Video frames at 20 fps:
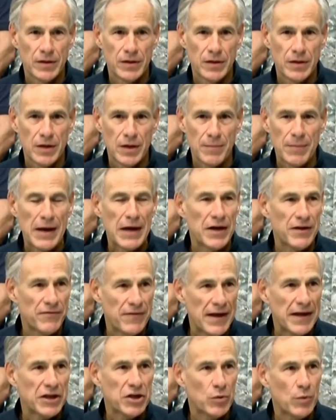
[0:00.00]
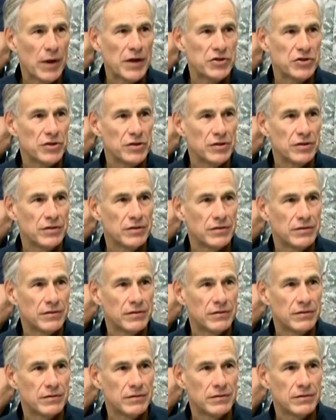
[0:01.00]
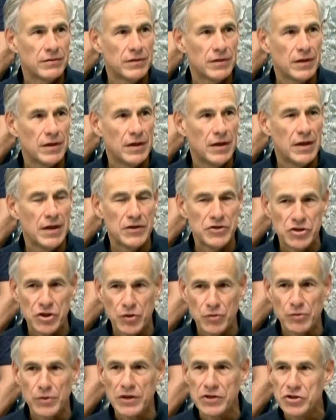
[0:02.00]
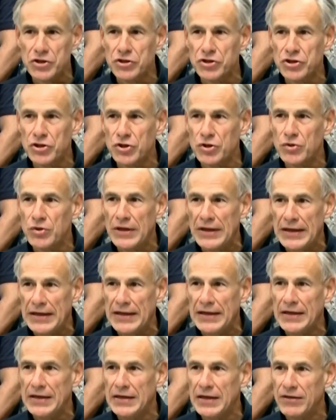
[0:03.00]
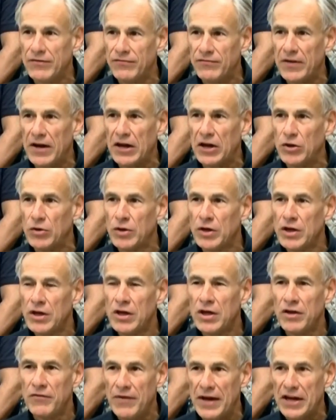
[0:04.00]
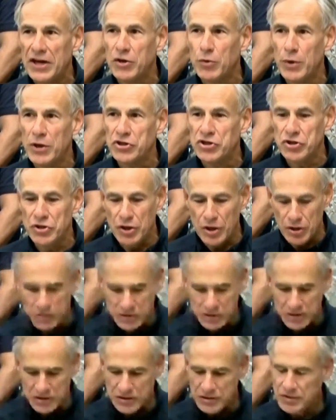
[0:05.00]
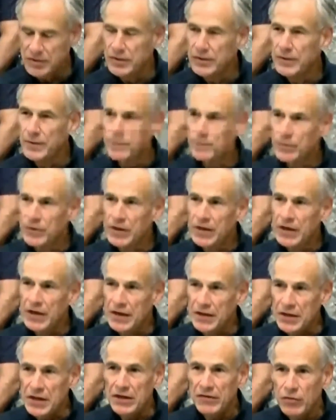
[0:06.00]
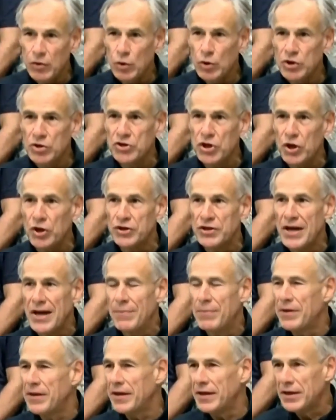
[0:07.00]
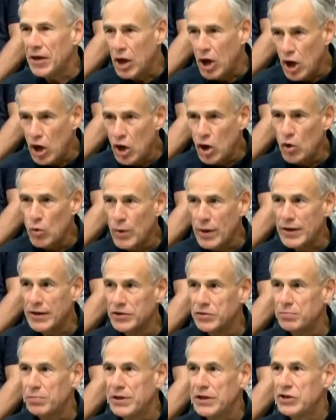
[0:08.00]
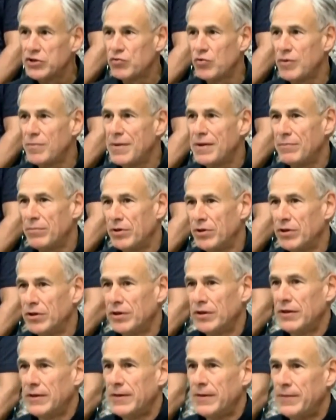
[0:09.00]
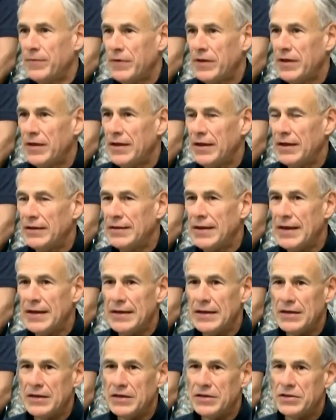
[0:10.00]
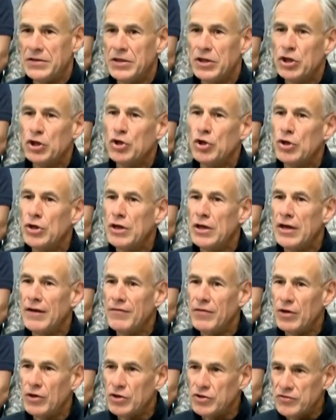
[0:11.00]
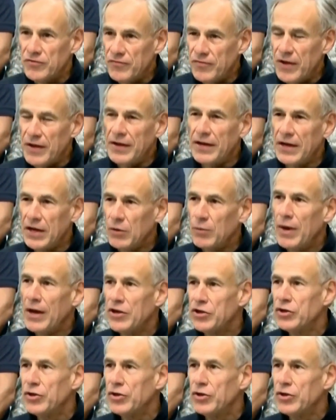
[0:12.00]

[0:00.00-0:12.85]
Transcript: about evacuation. Uh, so listen to, heed, and follow evacuation notices. And then, of course, on top of that, always please remember, and that is if there is flooding around your